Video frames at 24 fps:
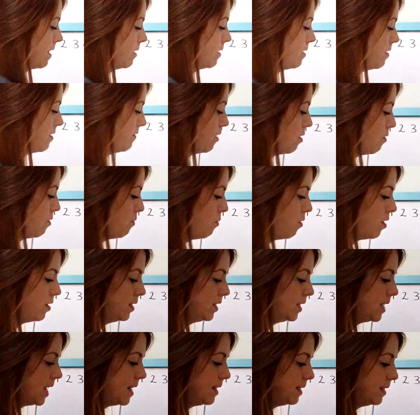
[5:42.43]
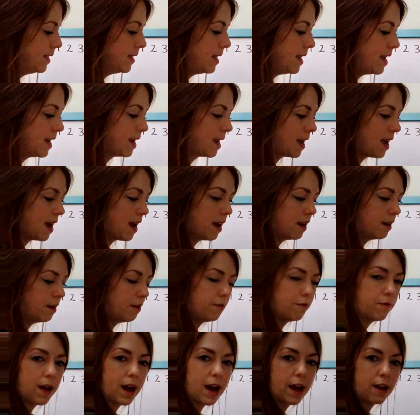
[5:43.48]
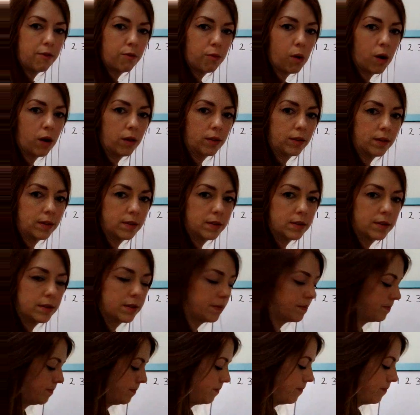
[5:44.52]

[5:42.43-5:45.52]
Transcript: So I've got 1 10 stick and 5 ones.